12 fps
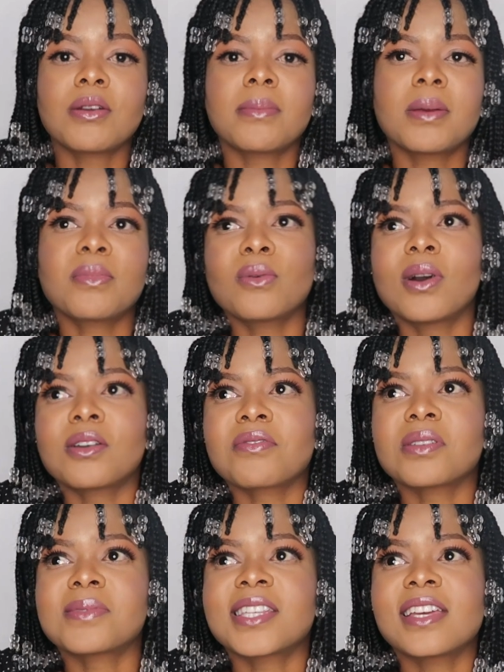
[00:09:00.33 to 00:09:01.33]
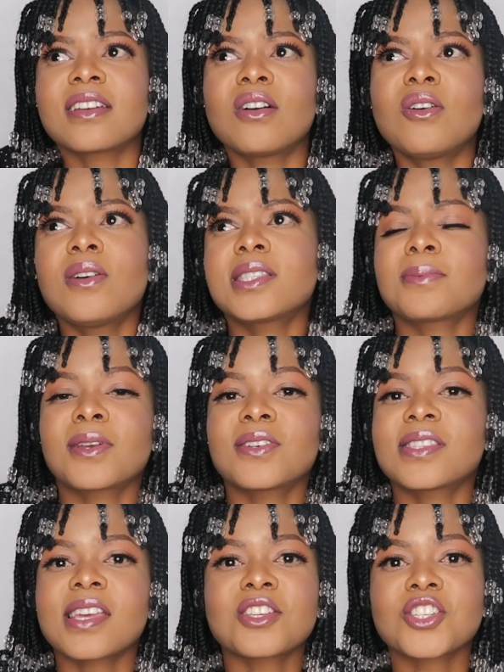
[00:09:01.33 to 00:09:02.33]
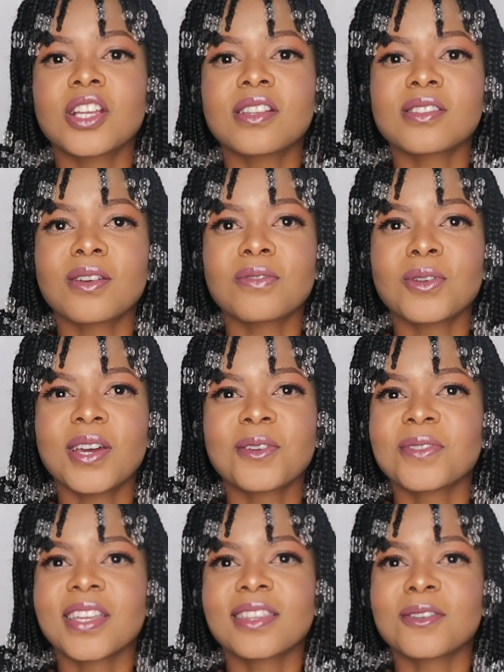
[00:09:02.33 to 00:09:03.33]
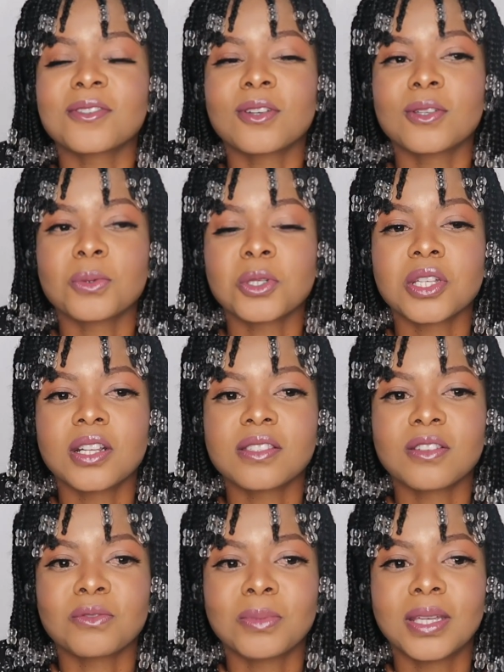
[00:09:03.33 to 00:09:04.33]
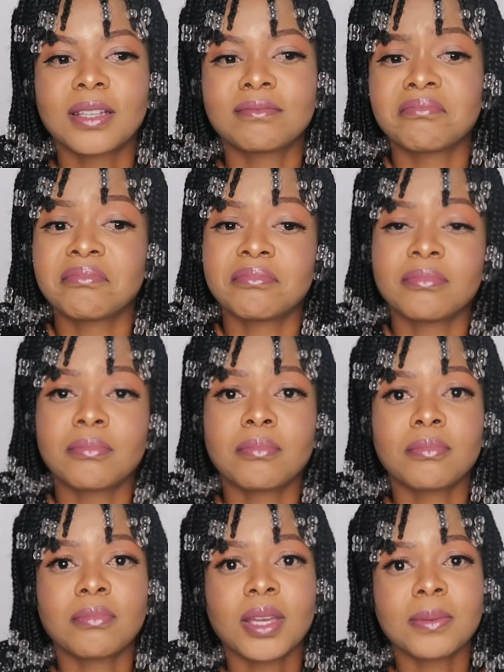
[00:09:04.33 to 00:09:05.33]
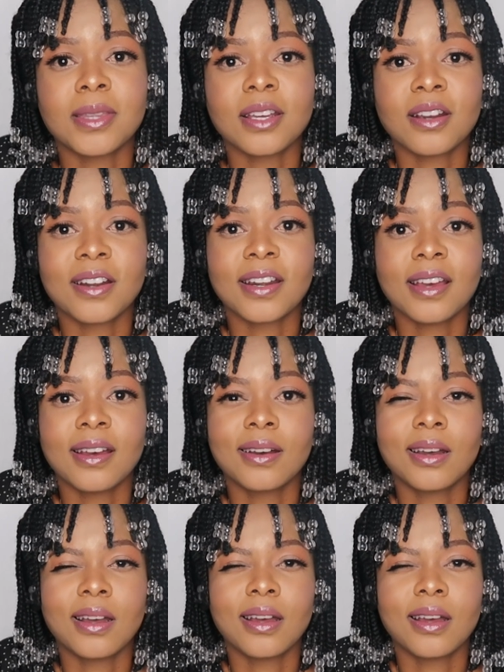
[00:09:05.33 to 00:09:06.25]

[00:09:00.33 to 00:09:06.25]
remember one of them saying, oh, it's because they're jealous of you. I don't think those girls were jealous of me. Maybe they are now.